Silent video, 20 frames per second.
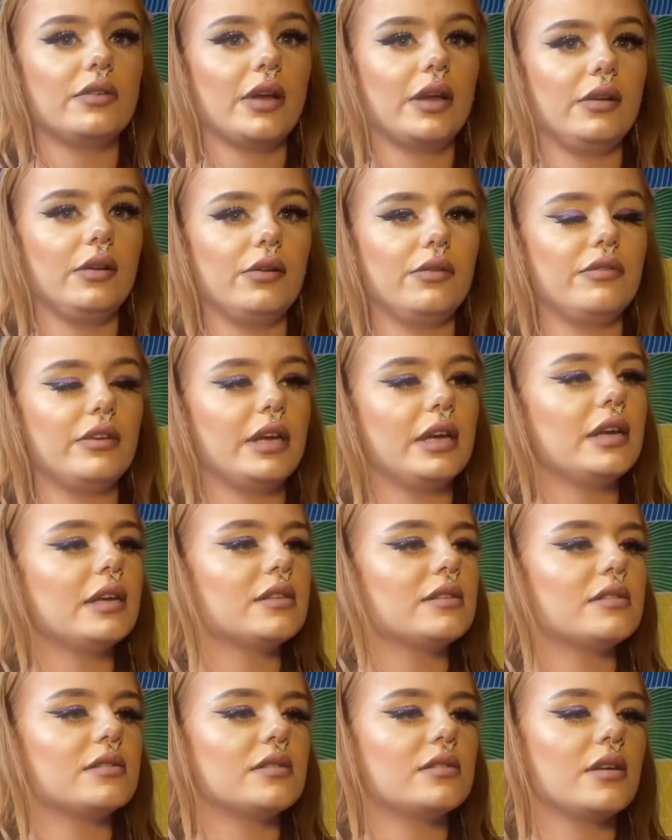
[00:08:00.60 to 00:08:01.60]
I love it.
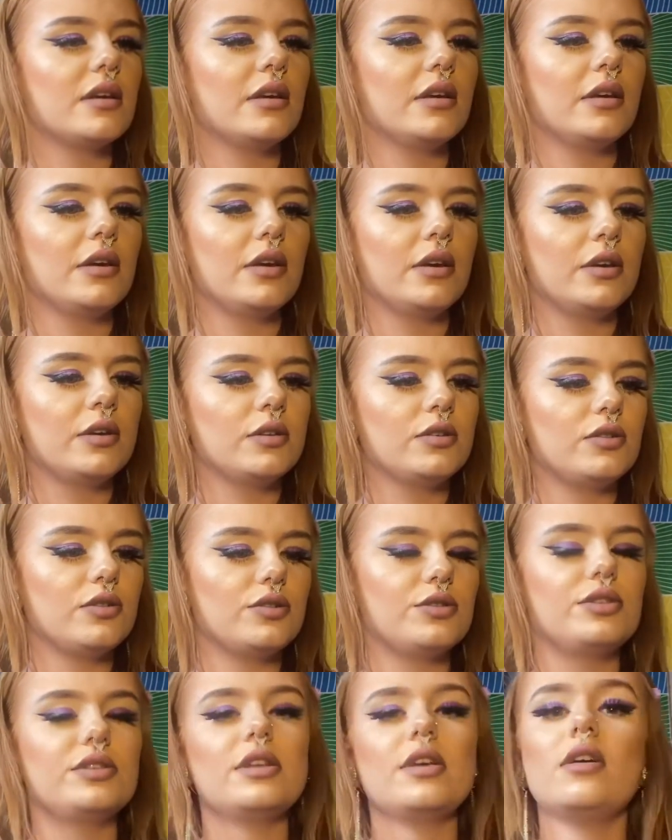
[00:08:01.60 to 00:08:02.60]
It's
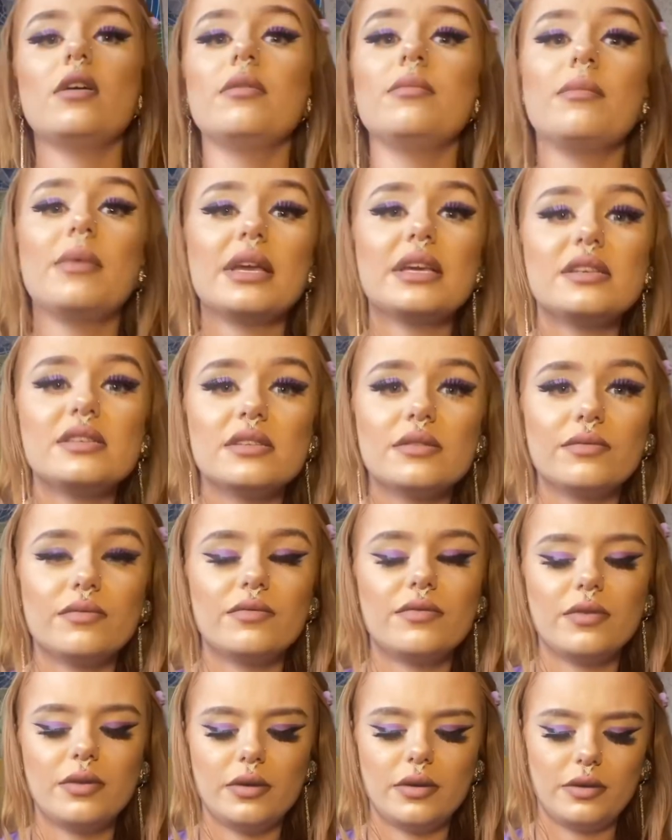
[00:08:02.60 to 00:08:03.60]
just amazing
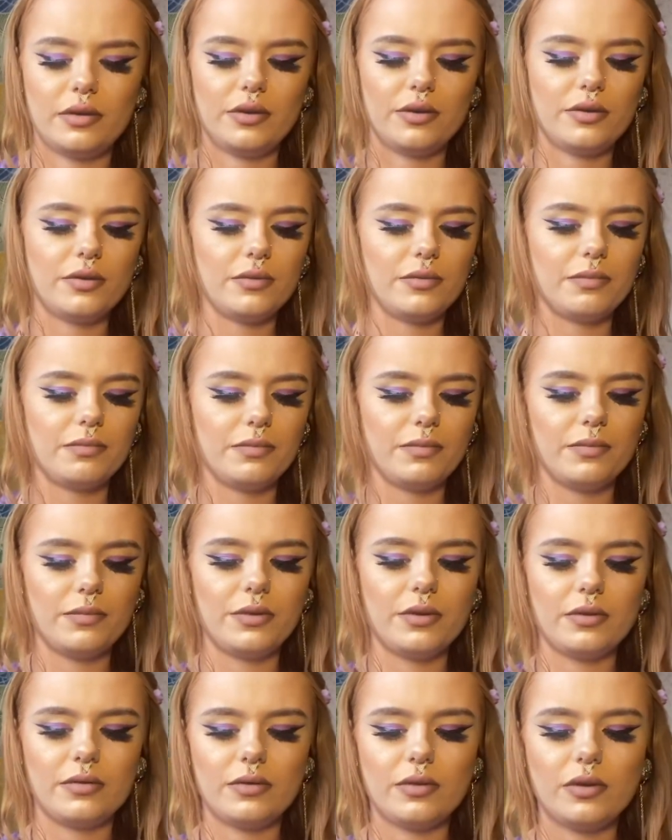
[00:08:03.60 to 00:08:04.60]
for
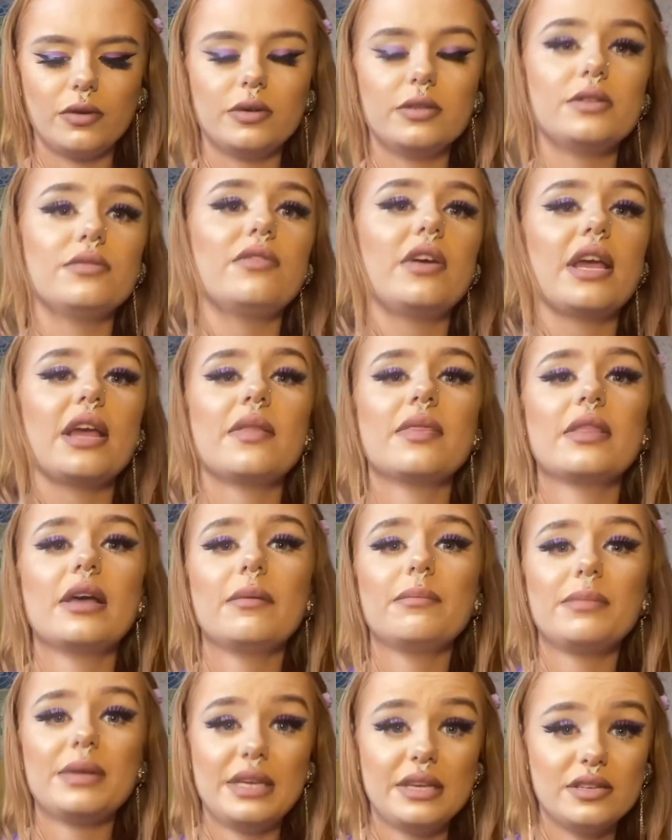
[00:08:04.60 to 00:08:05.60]
cultivating that
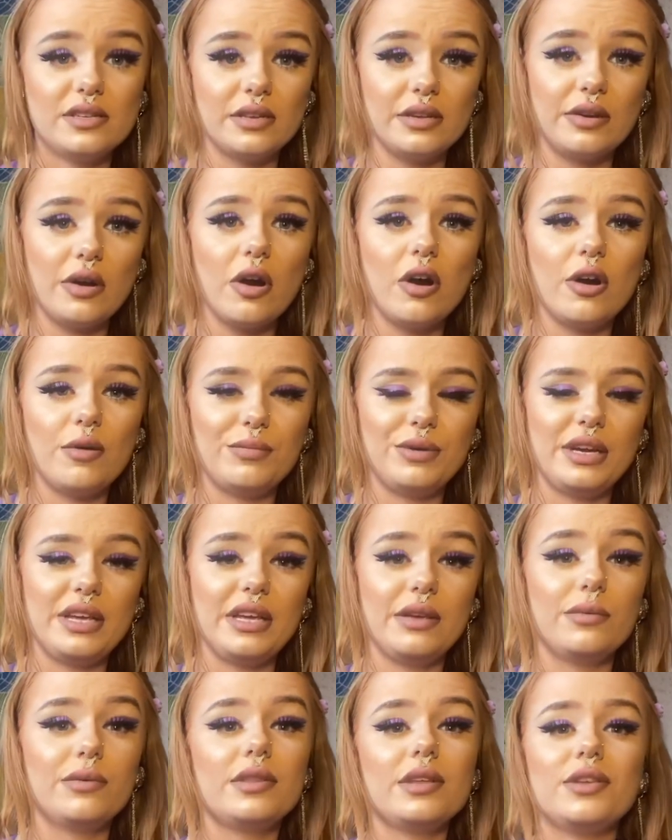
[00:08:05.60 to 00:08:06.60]
peace and harmony
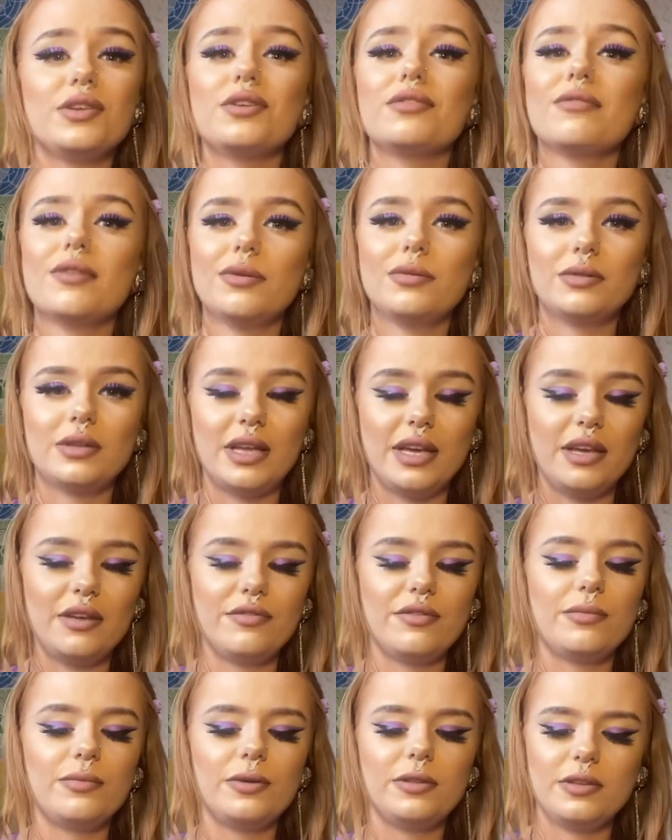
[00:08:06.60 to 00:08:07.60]
within your own life
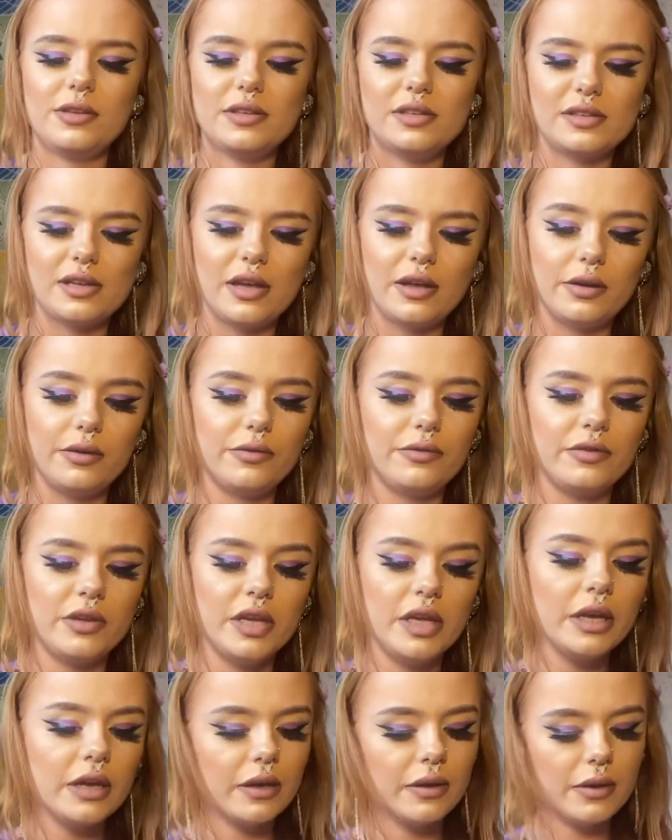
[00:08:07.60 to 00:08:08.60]
and with yourself.
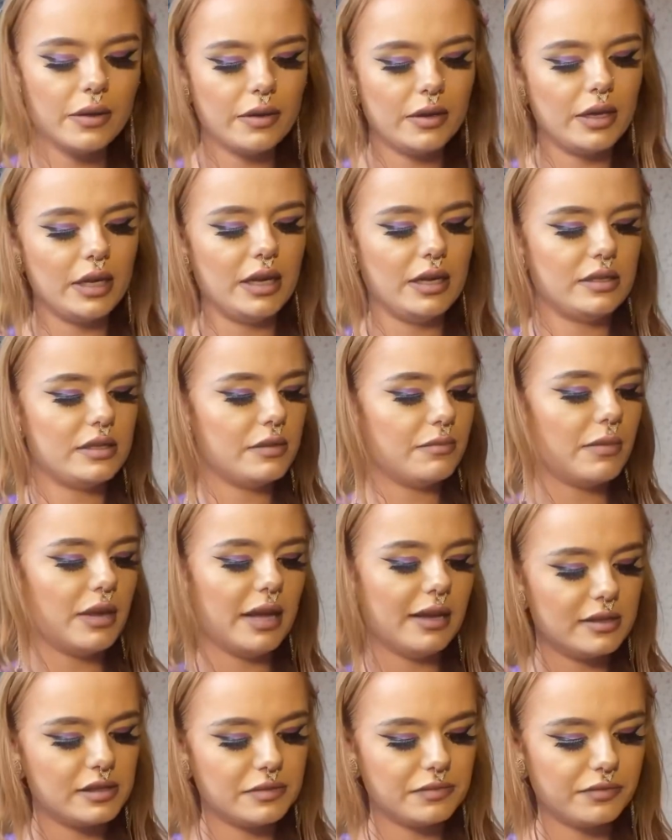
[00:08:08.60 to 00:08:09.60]
It's
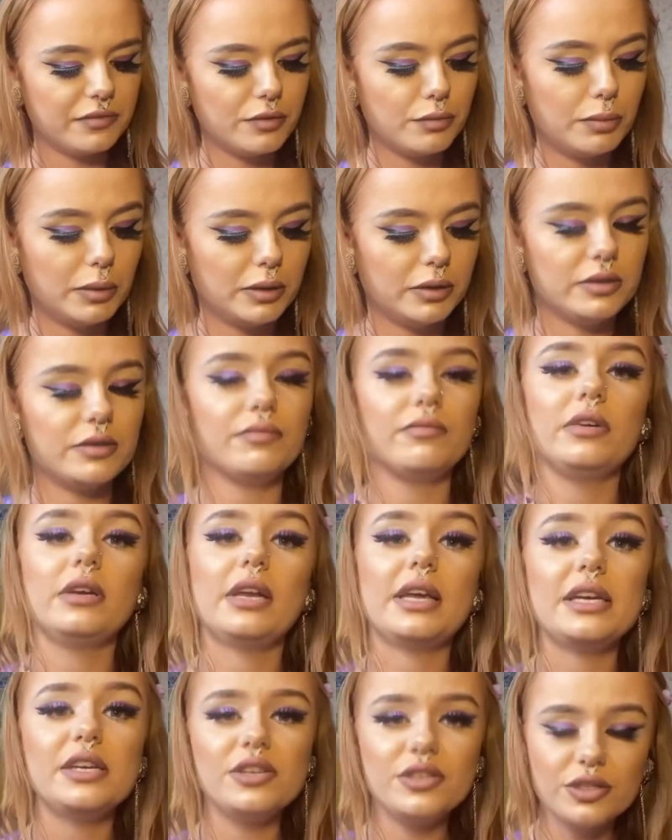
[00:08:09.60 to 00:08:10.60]
amazing for building
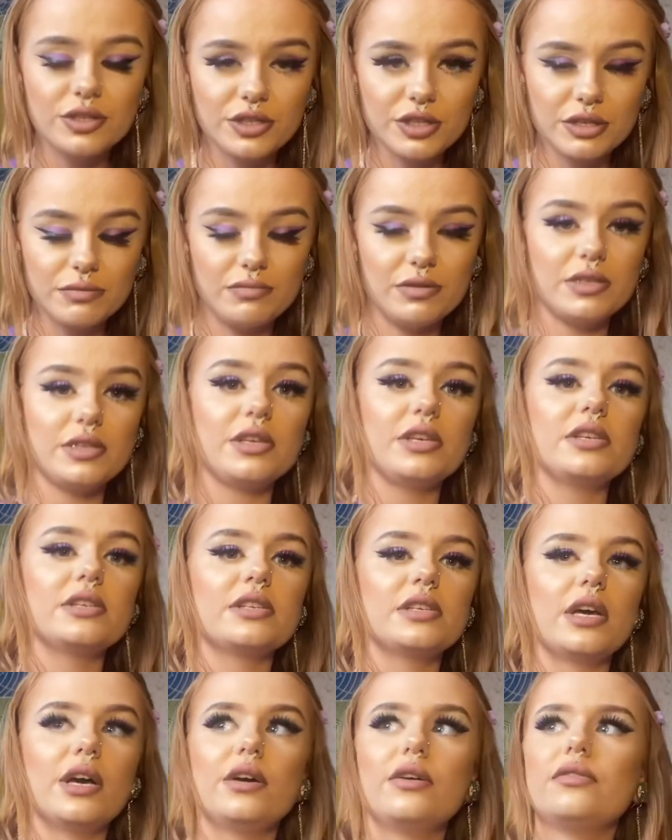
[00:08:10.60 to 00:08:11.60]
relationships to
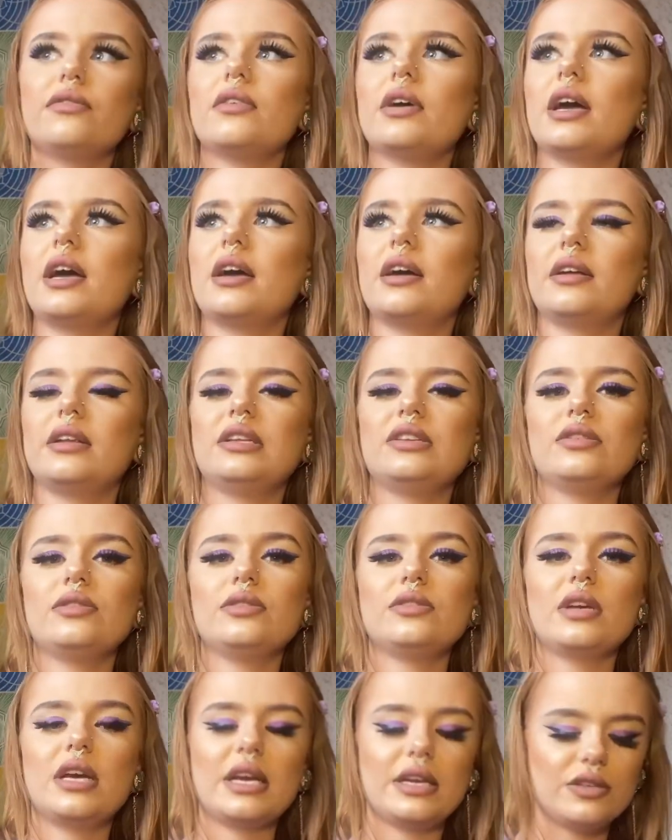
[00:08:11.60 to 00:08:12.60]
yourself, and
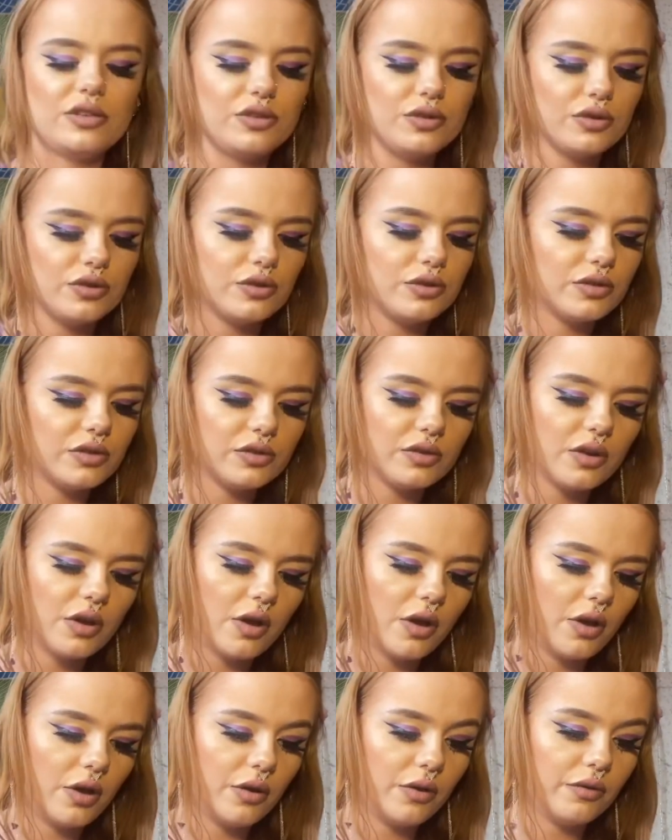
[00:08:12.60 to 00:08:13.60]
it's just
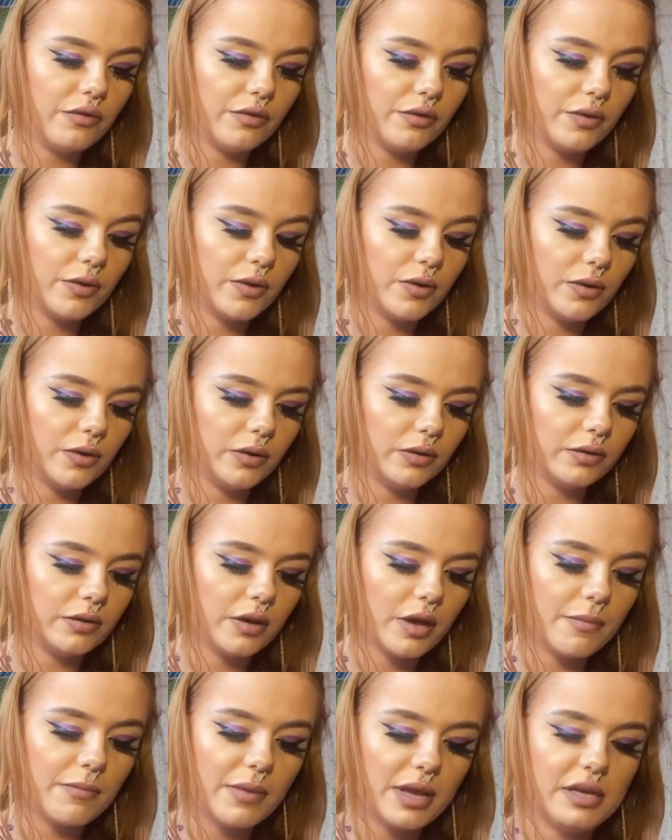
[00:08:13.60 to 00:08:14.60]
overall
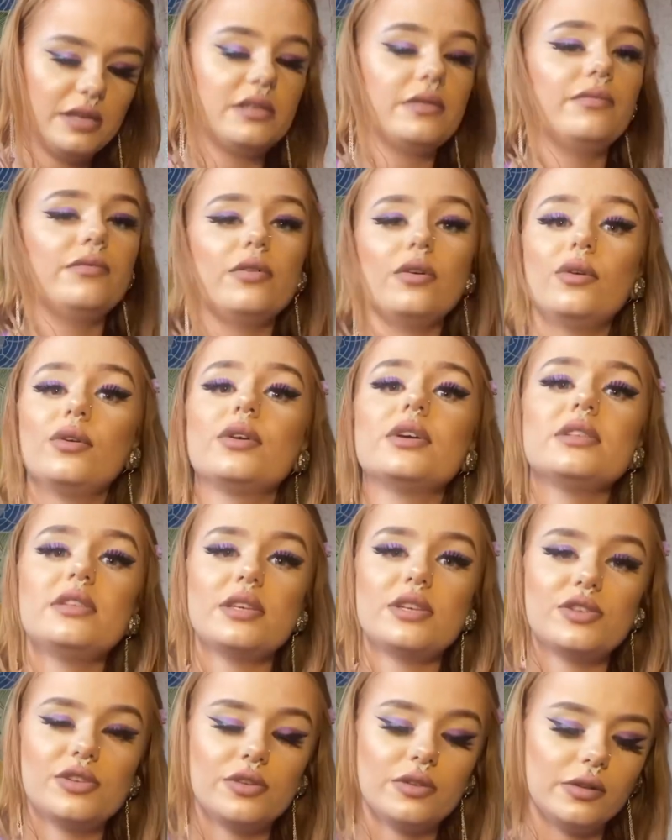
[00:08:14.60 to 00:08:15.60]
amazing for
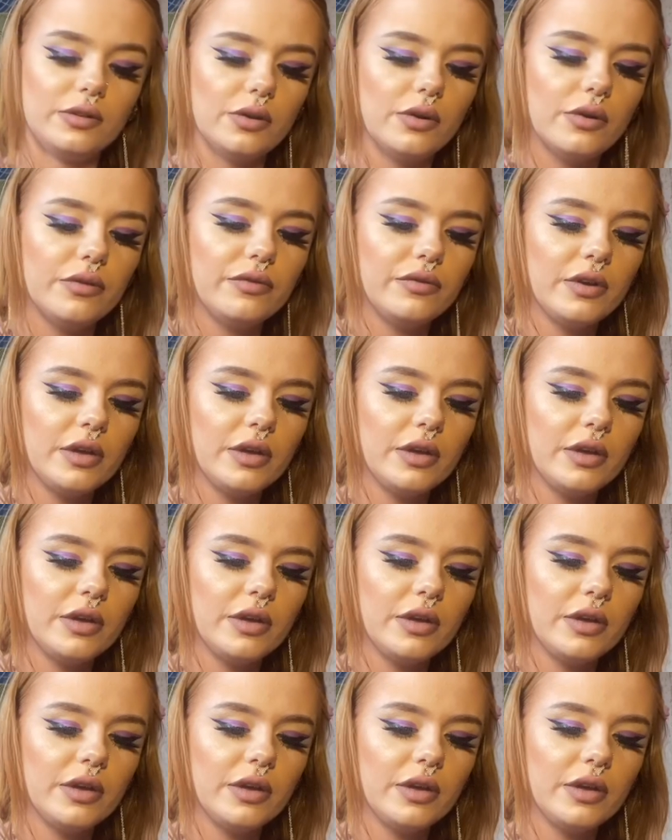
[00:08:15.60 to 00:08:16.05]
unconditional love.